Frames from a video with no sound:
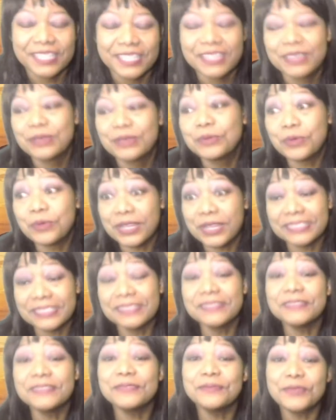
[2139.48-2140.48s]
Once
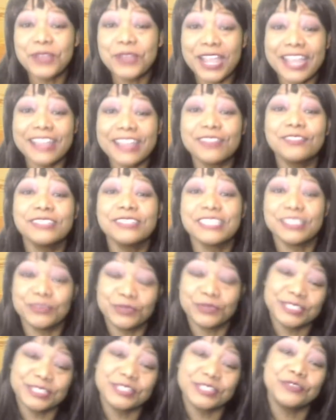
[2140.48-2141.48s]
in a while, give
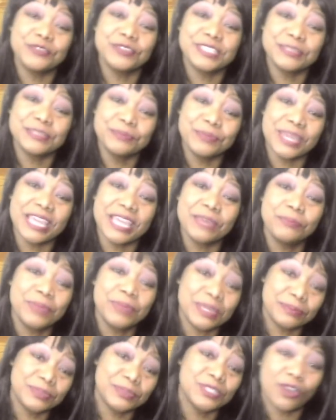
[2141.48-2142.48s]
yourself a
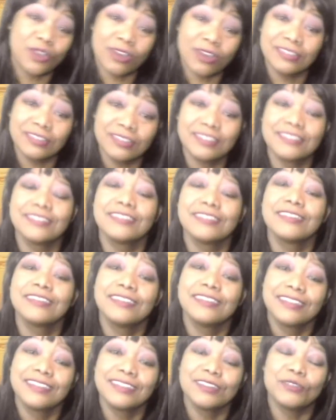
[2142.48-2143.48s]
pep talk.
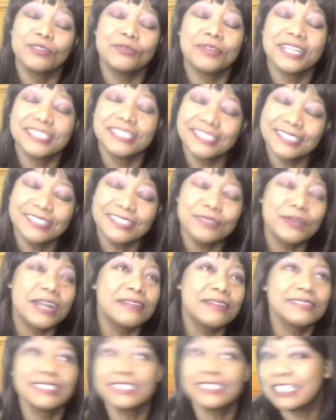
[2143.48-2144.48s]
Once in a
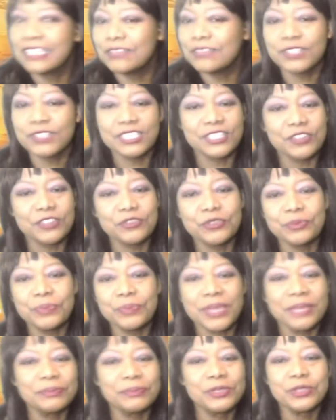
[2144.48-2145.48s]
while, just give yourself a
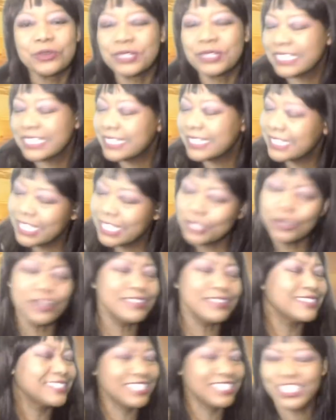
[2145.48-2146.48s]
pep talk. Just say, you're
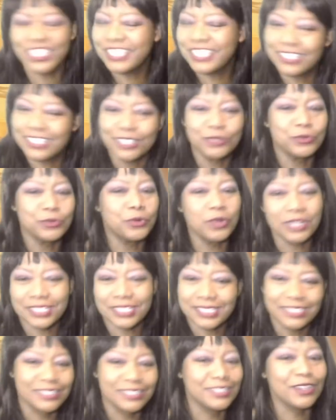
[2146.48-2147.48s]
the shit that walks
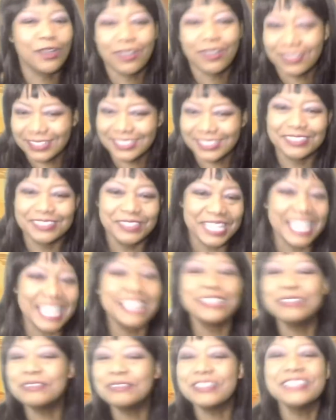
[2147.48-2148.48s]
and talks.
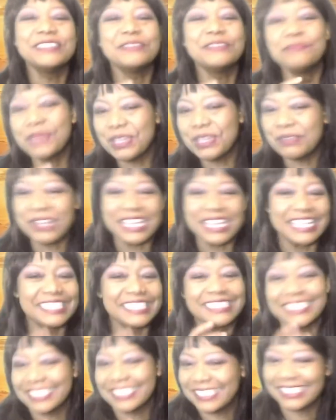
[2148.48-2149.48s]
Okay, look in the mirror and
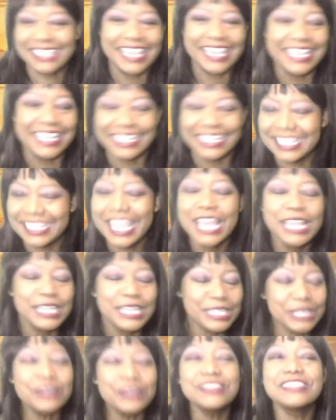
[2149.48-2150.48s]
just say it.
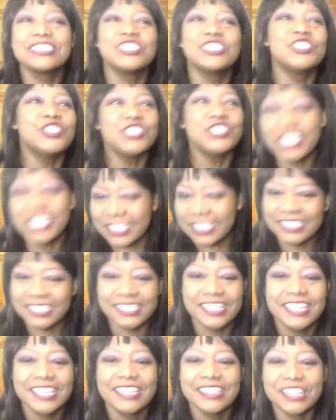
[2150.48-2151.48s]
You're the shit
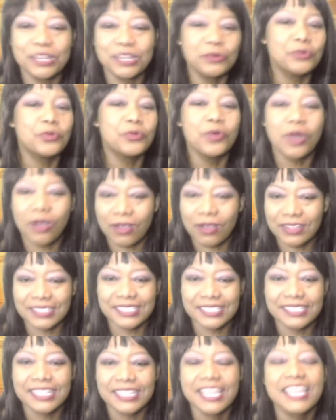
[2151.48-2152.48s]
that
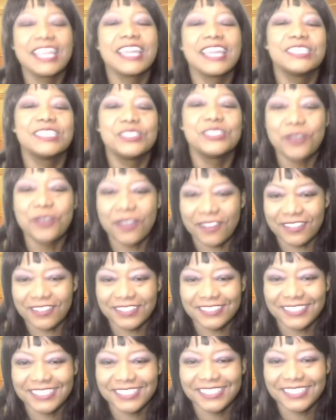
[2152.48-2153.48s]
walks and talks.